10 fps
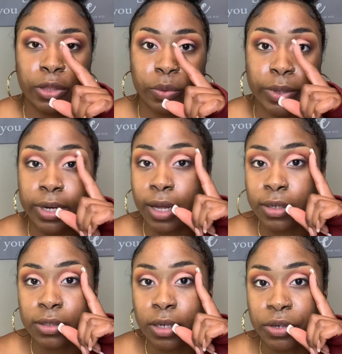3
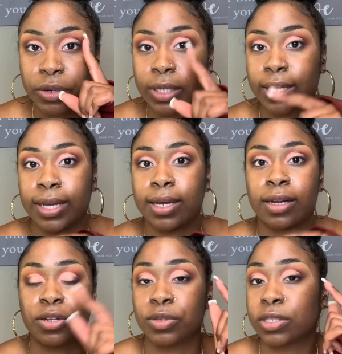colors on your lid
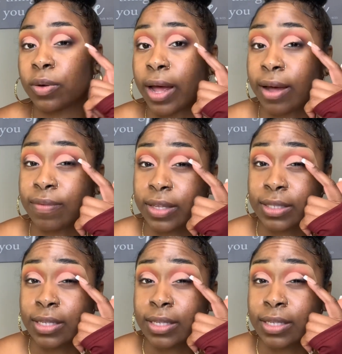and you still have this